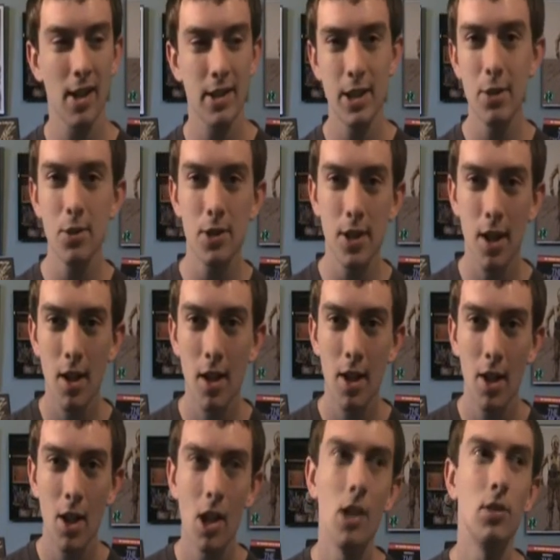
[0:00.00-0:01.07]
Because he was,
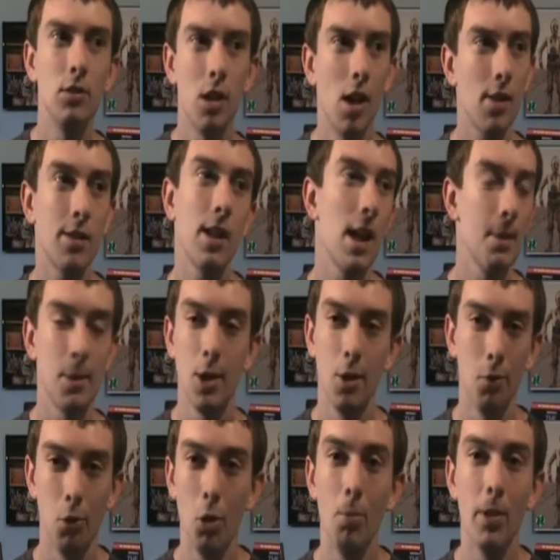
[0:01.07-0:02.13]
a long time ago,
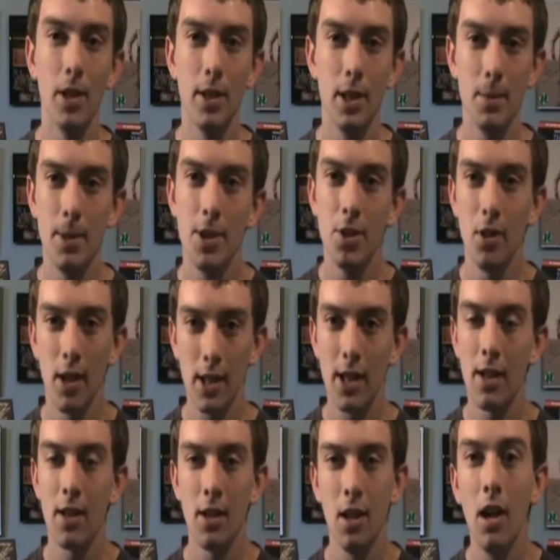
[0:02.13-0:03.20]
rumored to be
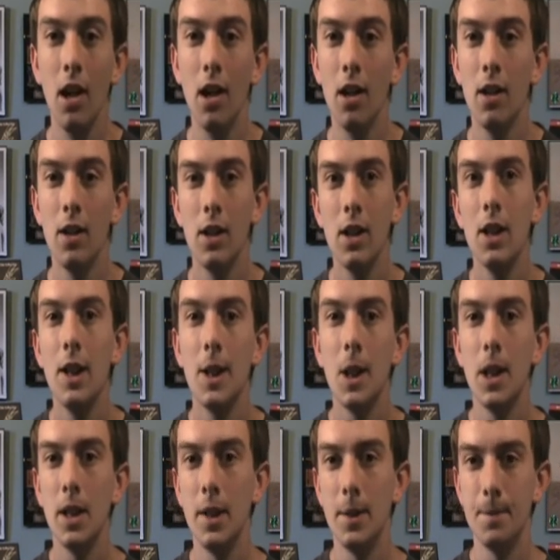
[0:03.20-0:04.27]
directing uh,
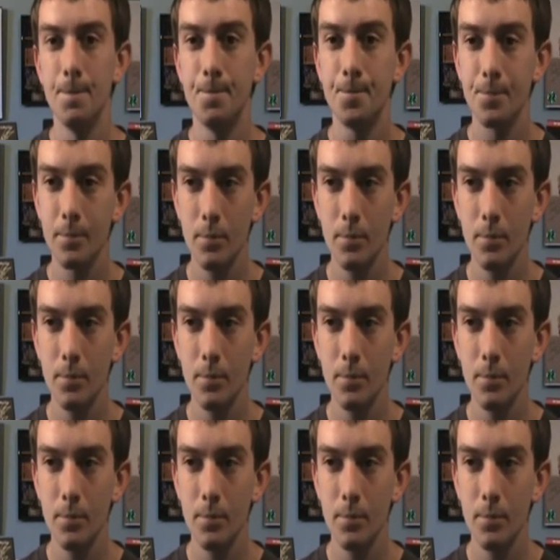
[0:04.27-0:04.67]
um,